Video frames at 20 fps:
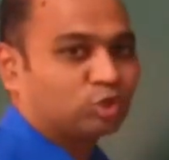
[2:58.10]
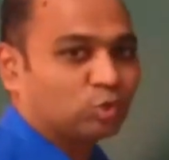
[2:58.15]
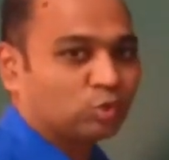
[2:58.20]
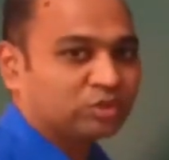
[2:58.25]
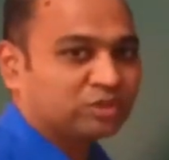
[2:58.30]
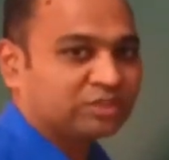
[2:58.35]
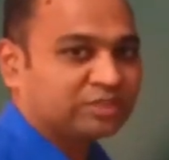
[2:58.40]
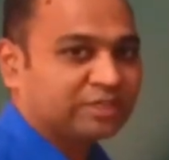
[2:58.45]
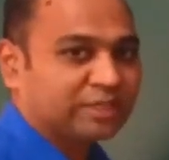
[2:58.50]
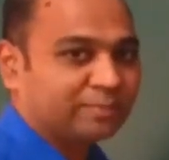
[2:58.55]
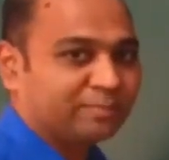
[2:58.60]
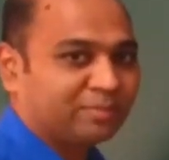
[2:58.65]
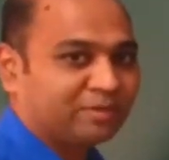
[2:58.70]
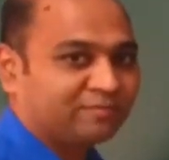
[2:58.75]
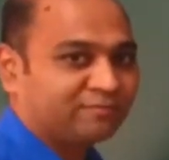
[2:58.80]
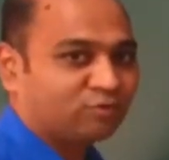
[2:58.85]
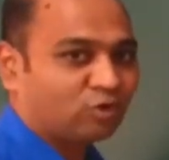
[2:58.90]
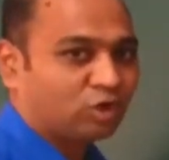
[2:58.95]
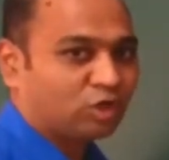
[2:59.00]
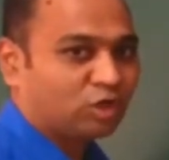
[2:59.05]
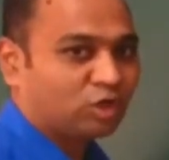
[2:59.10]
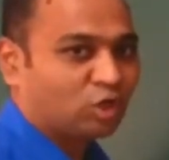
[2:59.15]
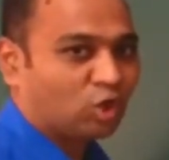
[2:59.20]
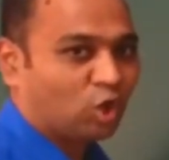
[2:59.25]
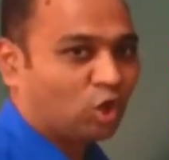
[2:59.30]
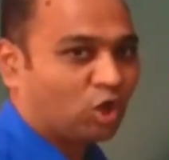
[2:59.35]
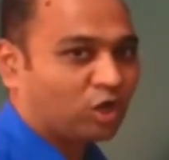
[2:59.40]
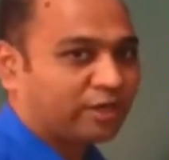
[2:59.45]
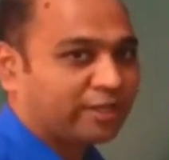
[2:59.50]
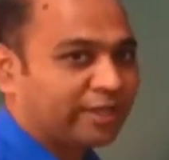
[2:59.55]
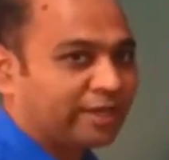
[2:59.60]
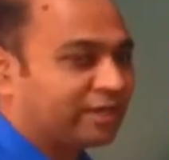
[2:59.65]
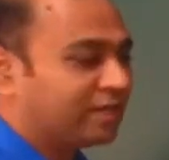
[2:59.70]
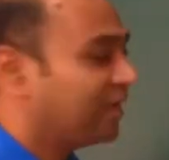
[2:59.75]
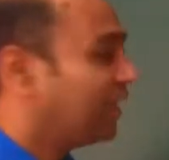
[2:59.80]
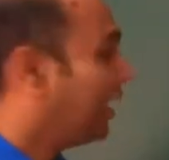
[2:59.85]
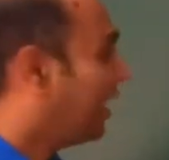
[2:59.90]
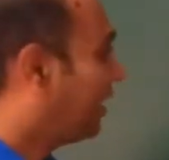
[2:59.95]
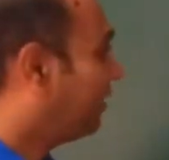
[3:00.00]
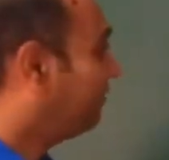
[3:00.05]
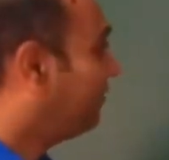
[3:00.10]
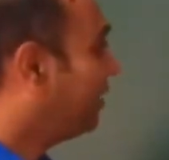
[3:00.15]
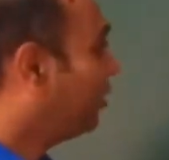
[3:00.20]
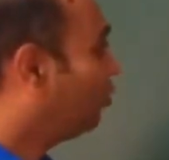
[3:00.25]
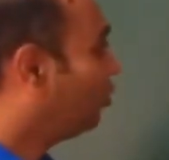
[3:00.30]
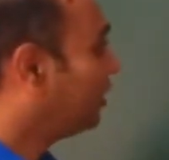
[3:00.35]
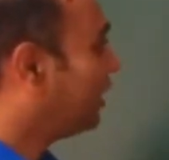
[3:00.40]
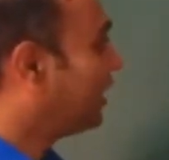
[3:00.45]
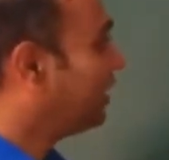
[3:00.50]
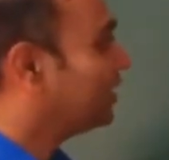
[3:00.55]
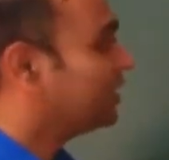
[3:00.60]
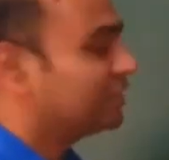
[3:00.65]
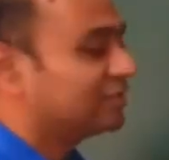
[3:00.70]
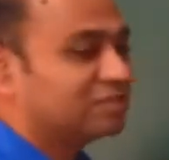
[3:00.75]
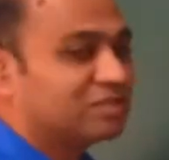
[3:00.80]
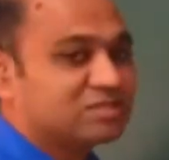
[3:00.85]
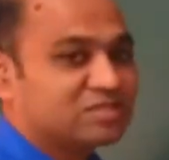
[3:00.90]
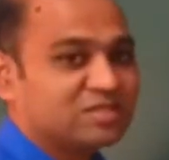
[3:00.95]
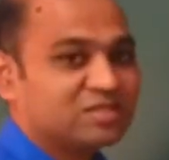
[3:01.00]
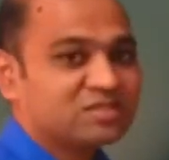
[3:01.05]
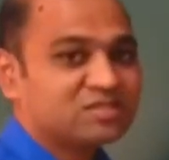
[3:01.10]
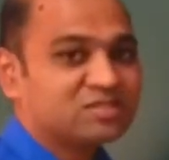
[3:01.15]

truth table for OR gate, and we know that this